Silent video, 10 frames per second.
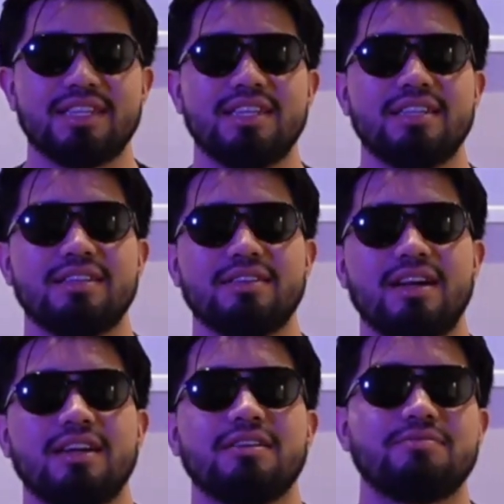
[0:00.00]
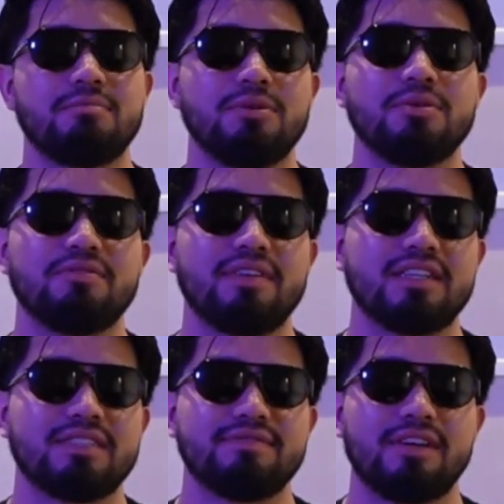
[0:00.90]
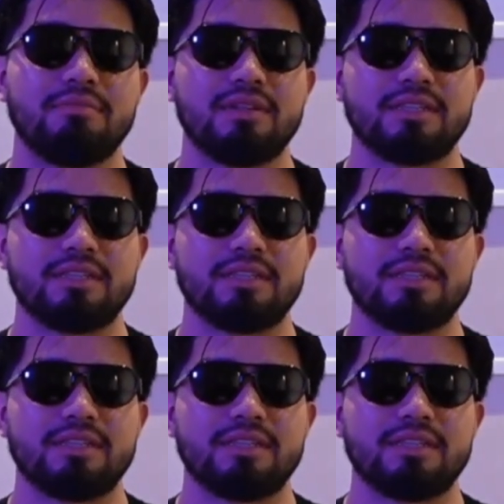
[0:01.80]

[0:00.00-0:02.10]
And I come from an old-fashioned family,